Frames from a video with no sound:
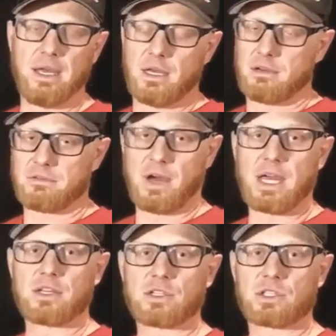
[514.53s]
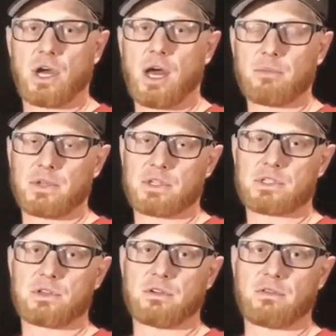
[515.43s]
Find a shop that is
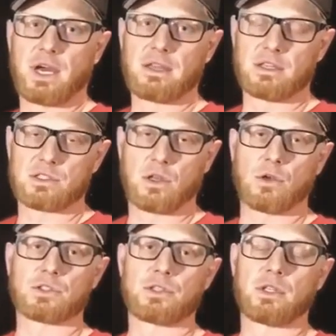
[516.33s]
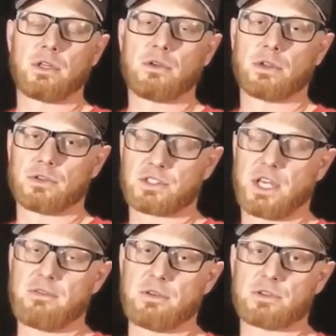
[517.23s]
certified that's closer to you, that'll
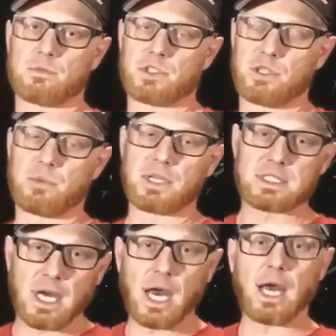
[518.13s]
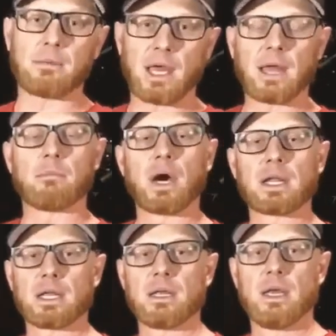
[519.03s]
save you some shipping time and
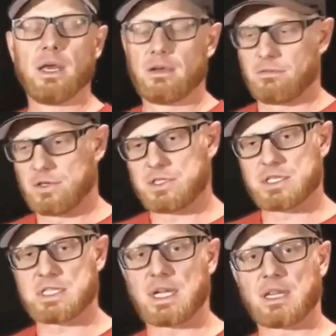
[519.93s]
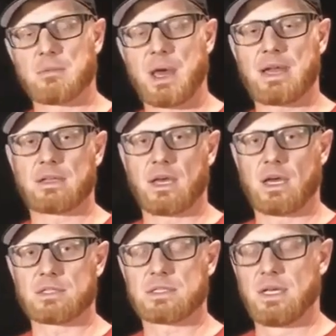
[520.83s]
money versus sending them back to
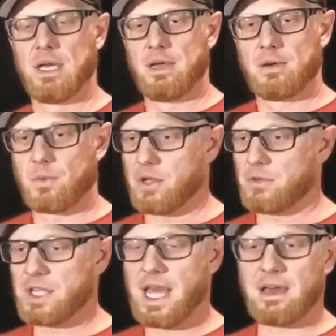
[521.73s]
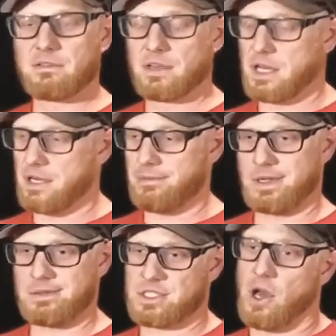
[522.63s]
us. We only have a
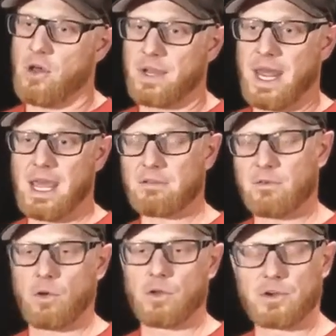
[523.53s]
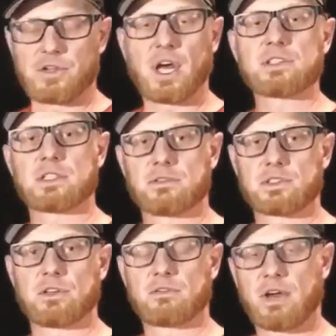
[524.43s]
solid handful or dozen of
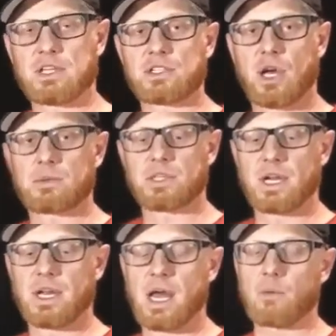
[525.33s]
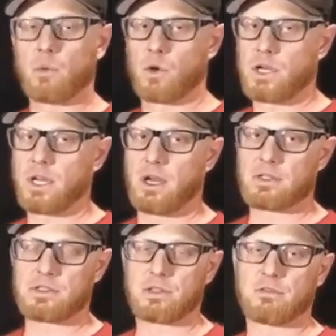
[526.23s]
certified shops right now. We're working on
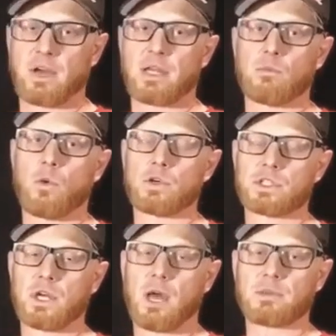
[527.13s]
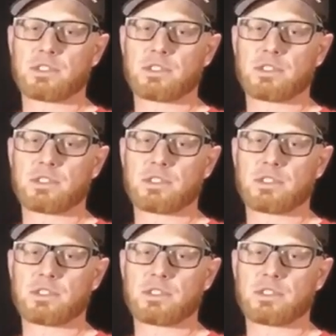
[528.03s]
certifying more shops.